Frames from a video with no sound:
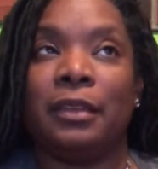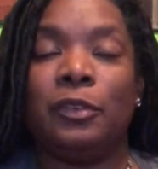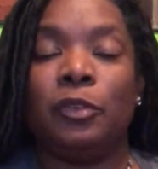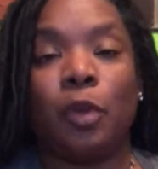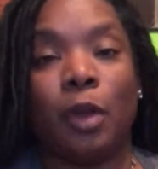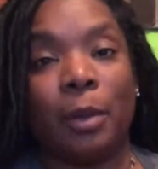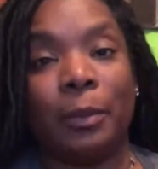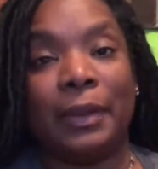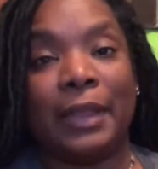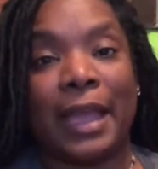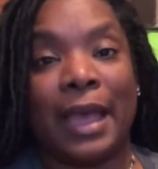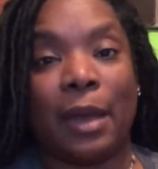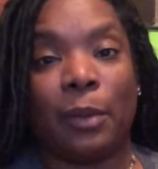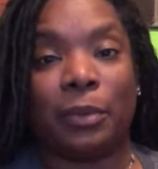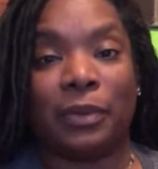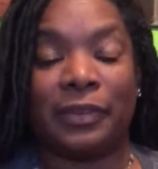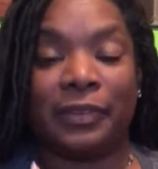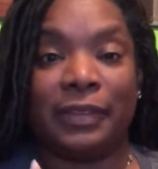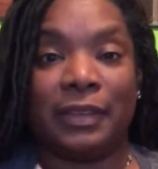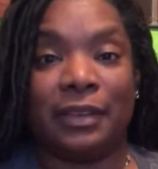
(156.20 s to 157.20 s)
normally I
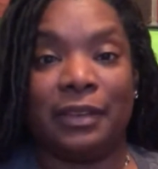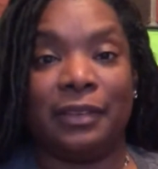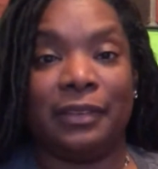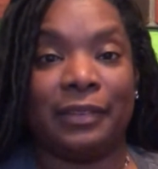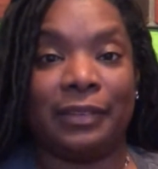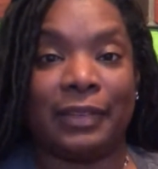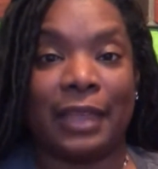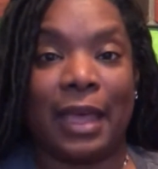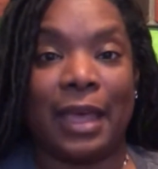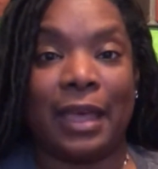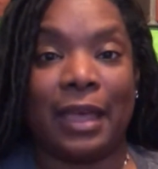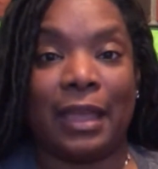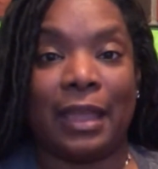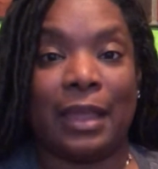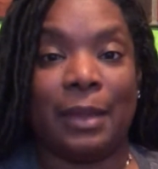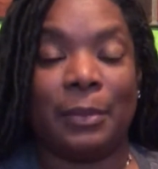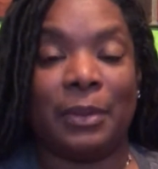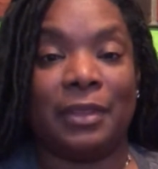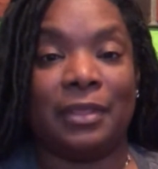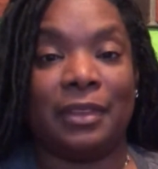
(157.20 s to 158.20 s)
would sit
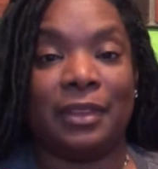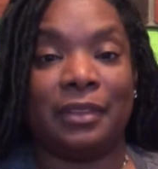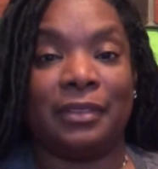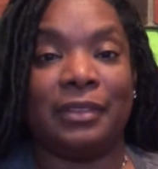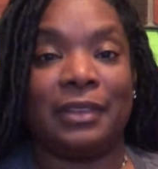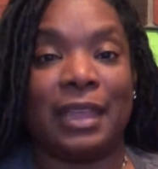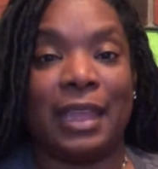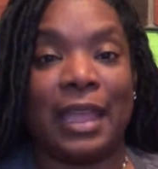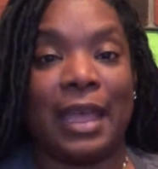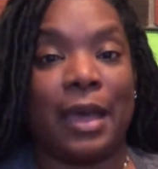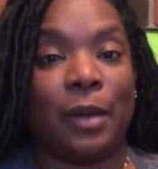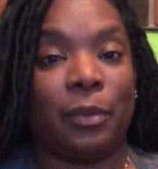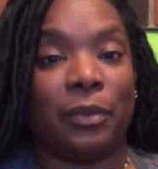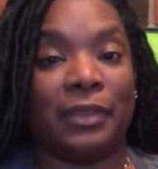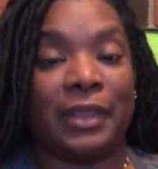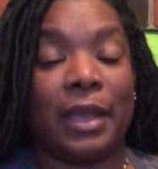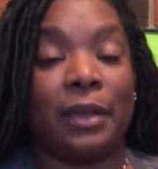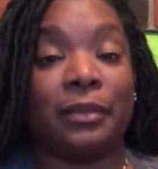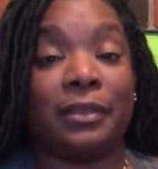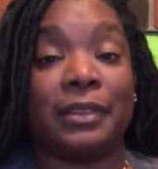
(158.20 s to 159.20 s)
inside. But this day I was
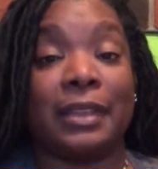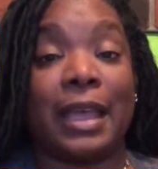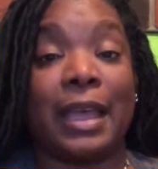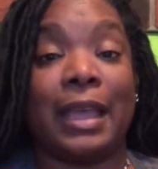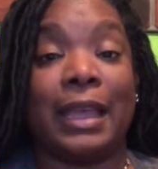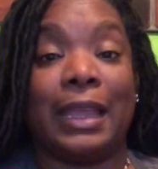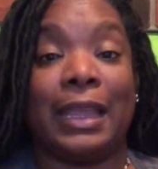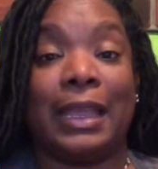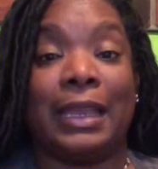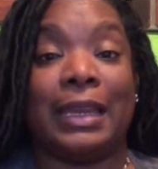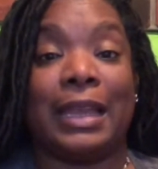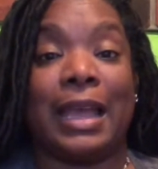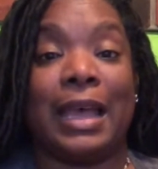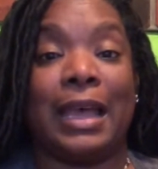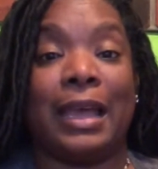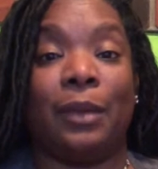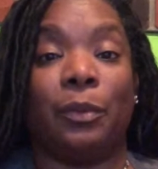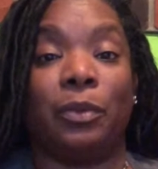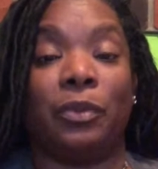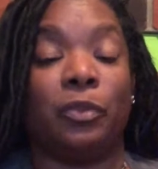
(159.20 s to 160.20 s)
outside and
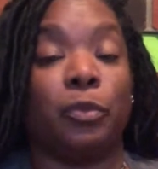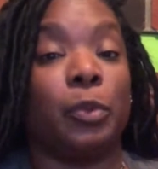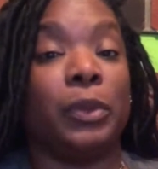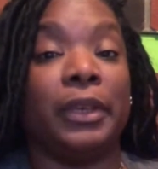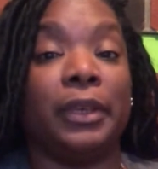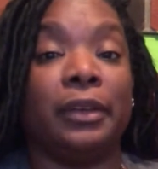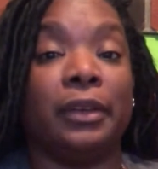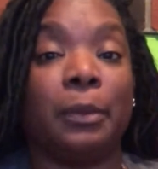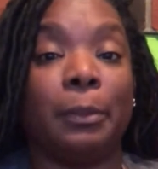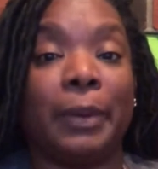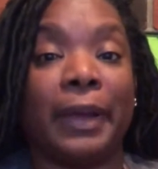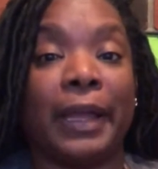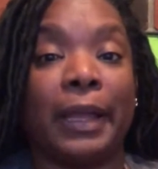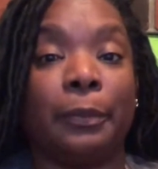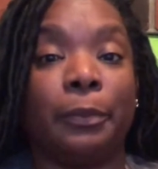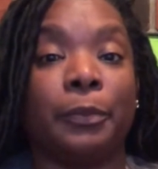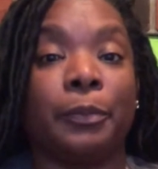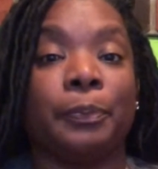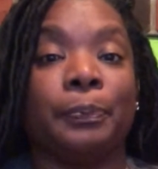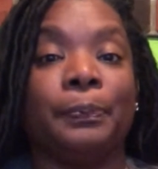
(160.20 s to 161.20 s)
I was reading the
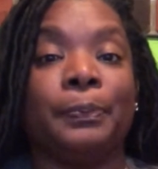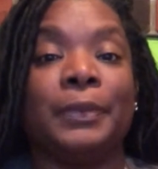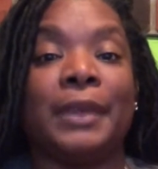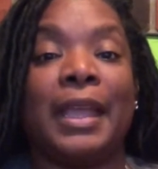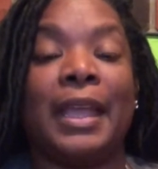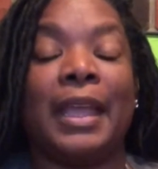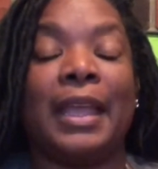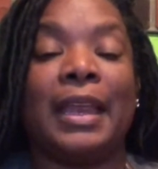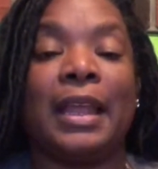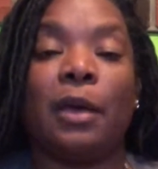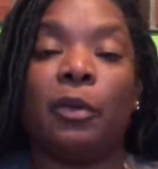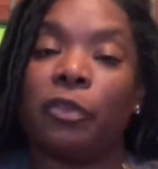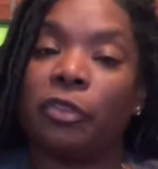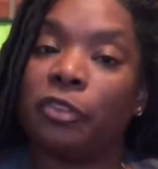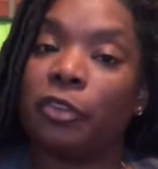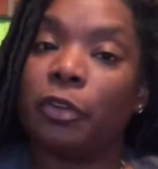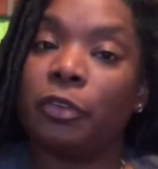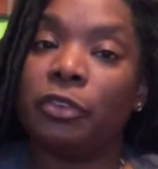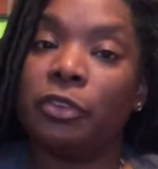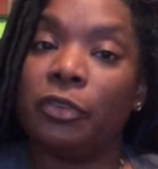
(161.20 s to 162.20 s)
Bible. And I was
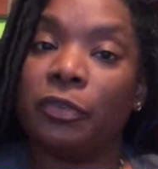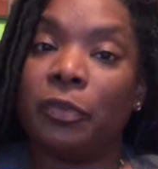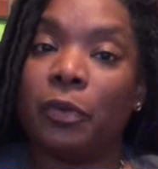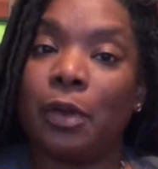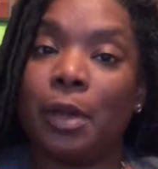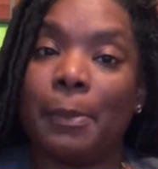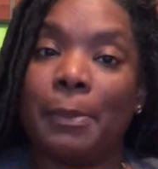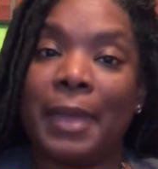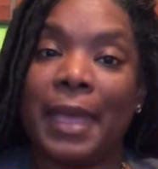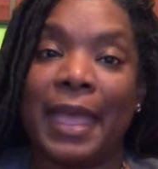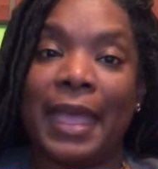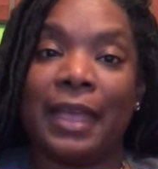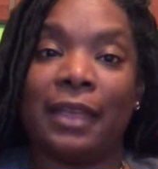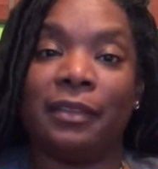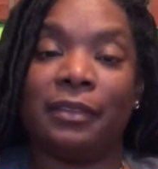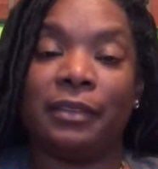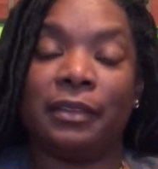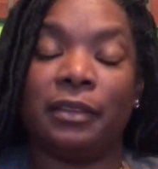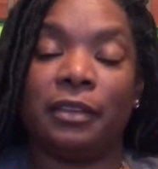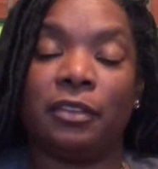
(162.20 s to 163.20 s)
searching for a
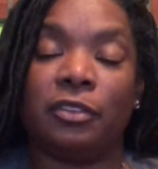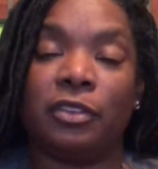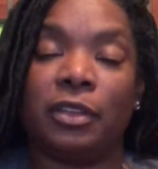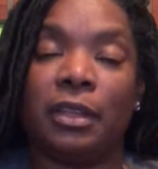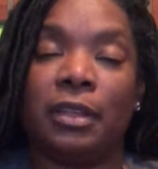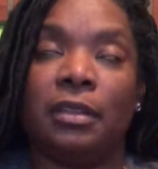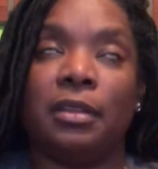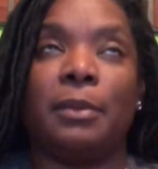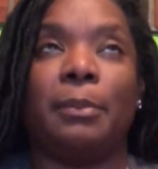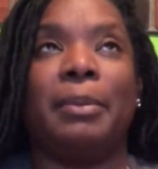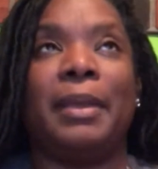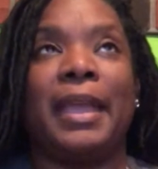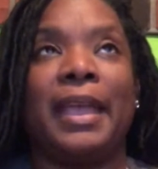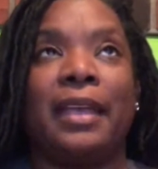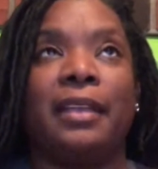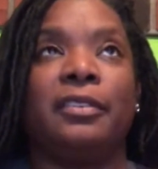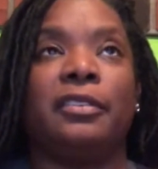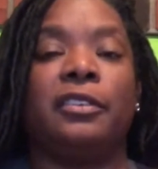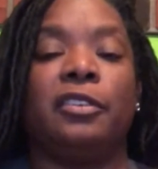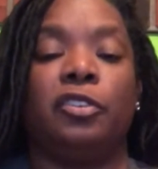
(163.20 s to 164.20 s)
passage. And the
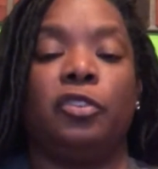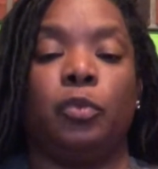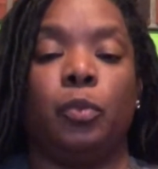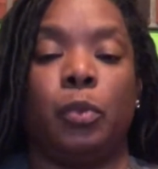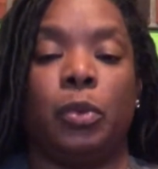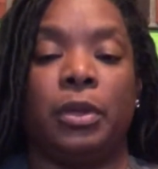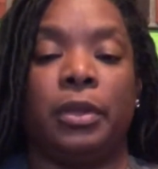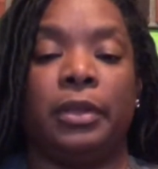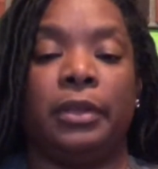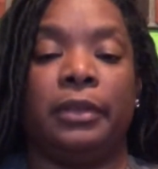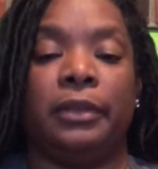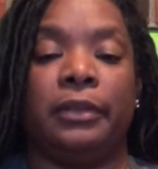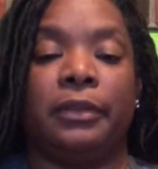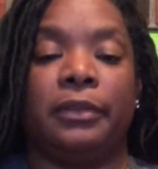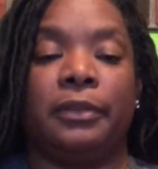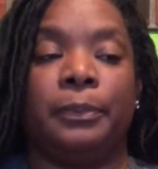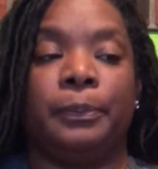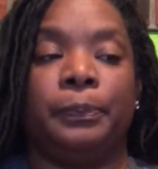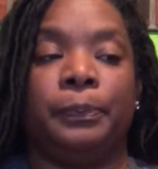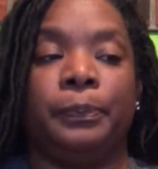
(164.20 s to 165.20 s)
passage
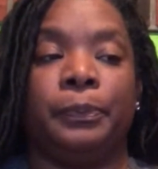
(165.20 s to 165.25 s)
was